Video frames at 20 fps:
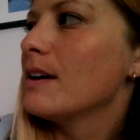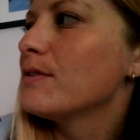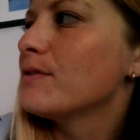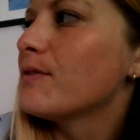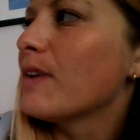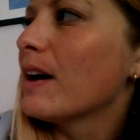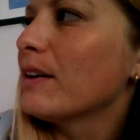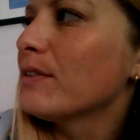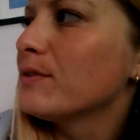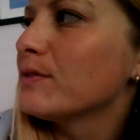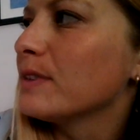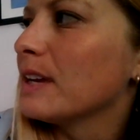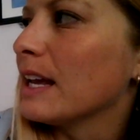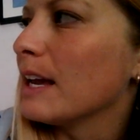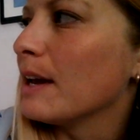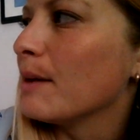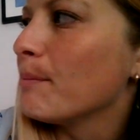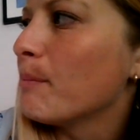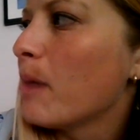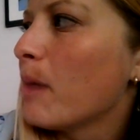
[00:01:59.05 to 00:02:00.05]

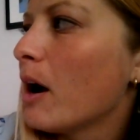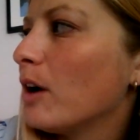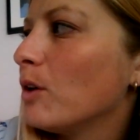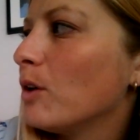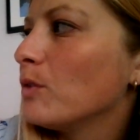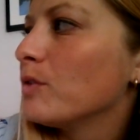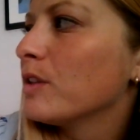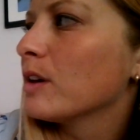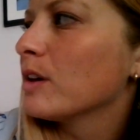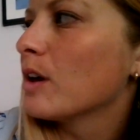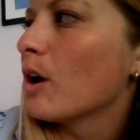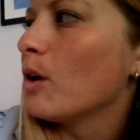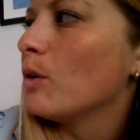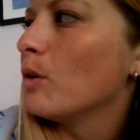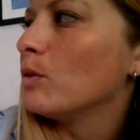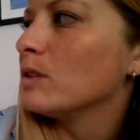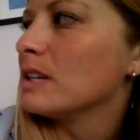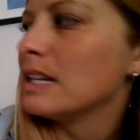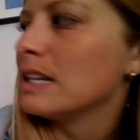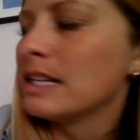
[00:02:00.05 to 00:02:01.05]
Fafnir piled the
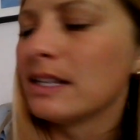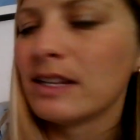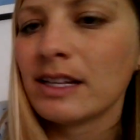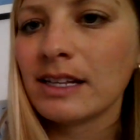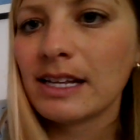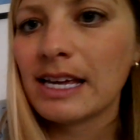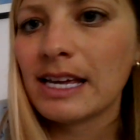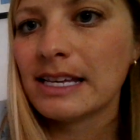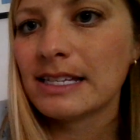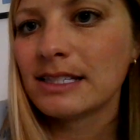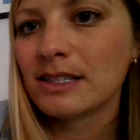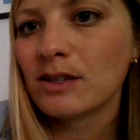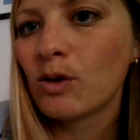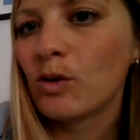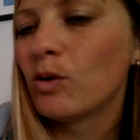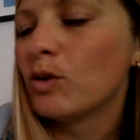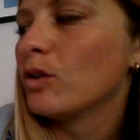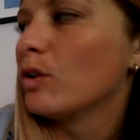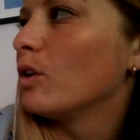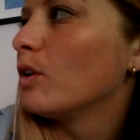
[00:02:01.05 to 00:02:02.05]
gold in his
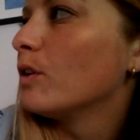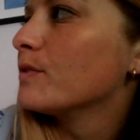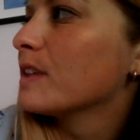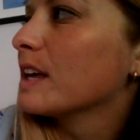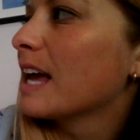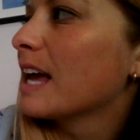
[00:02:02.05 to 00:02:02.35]
corner of the